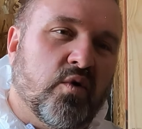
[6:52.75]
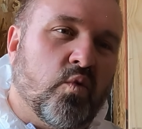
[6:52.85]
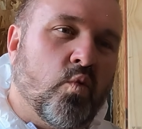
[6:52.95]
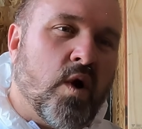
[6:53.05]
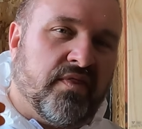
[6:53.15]

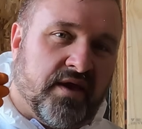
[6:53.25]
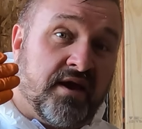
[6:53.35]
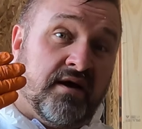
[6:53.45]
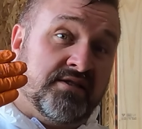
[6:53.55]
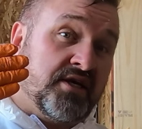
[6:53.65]
when the
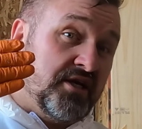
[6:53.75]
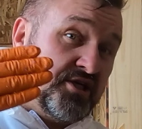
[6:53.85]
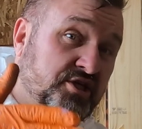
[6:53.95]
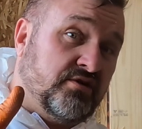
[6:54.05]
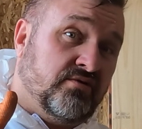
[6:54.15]
gun's gonna
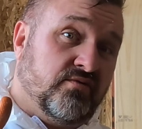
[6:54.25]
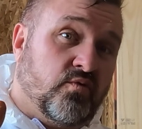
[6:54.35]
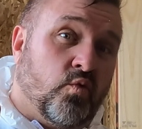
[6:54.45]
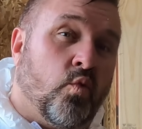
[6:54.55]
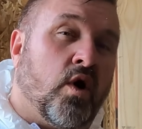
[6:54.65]
shoot,
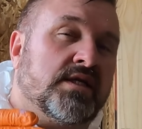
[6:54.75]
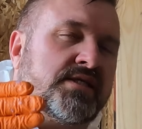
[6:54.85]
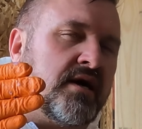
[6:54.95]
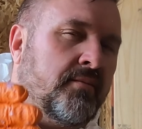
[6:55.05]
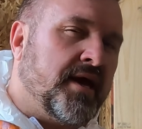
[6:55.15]
what's
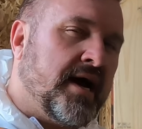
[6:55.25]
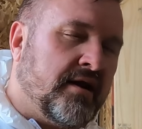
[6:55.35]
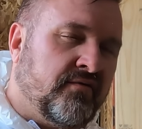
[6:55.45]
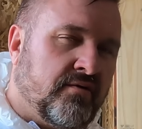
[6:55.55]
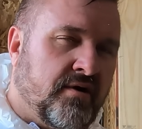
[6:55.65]
coming
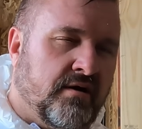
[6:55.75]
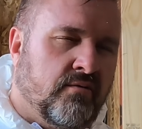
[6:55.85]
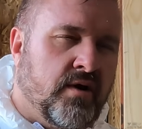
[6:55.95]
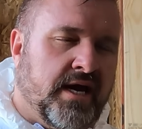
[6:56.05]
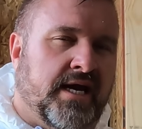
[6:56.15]
out of it right
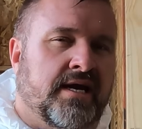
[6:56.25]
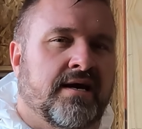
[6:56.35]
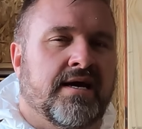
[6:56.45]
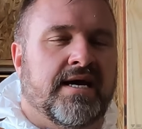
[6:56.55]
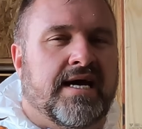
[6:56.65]
away,
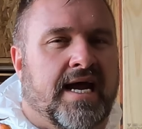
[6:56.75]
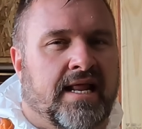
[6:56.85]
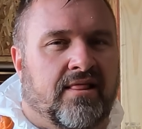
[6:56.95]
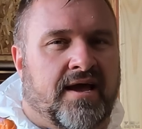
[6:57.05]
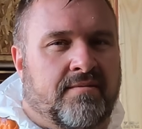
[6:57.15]
and
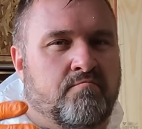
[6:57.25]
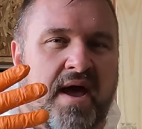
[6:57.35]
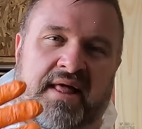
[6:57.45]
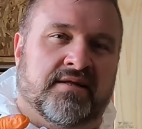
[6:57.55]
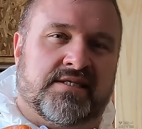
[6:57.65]
it like
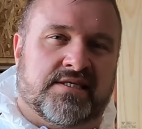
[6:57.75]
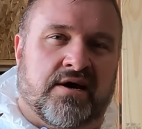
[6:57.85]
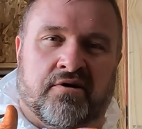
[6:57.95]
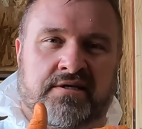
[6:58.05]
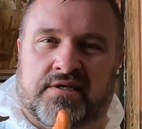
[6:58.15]
balances
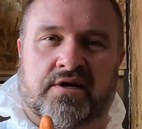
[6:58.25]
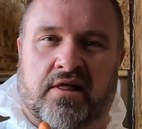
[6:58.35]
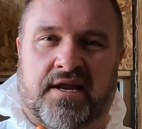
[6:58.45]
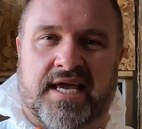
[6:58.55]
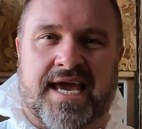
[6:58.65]
out because it's
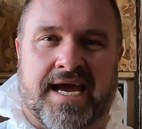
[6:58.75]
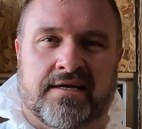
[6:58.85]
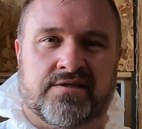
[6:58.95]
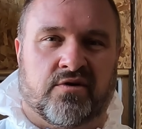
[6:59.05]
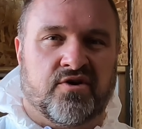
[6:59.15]
all in a
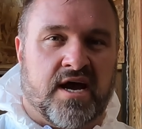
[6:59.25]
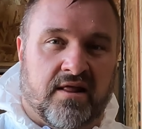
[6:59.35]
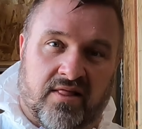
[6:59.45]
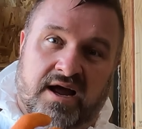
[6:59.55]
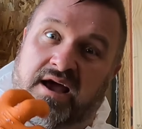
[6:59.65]
can, so you got
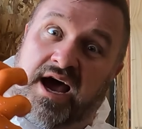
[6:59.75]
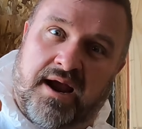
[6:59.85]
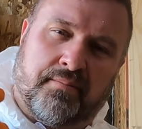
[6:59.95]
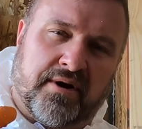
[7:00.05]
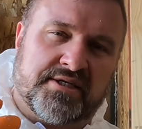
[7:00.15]
a lot of
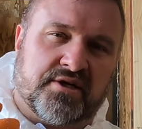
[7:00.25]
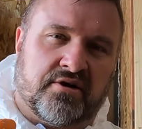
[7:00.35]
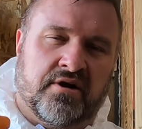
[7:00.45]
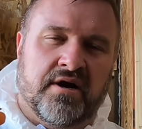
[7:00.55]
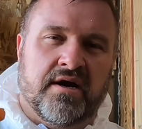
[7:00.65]
high
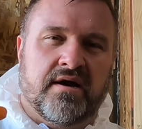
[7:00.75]
pressure